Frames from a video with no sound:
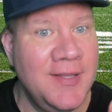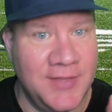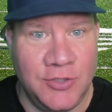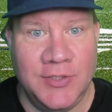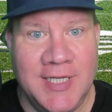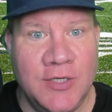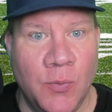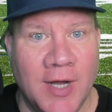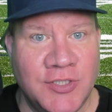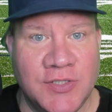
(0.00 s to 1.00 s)
then you need to
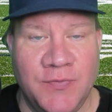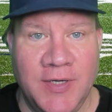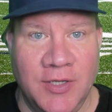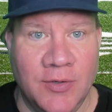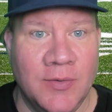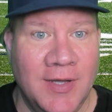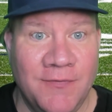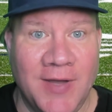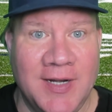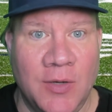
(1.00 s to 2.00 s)
watch this video
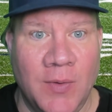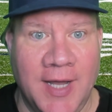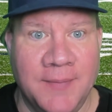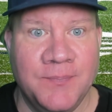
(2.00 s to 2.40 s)
and find out why.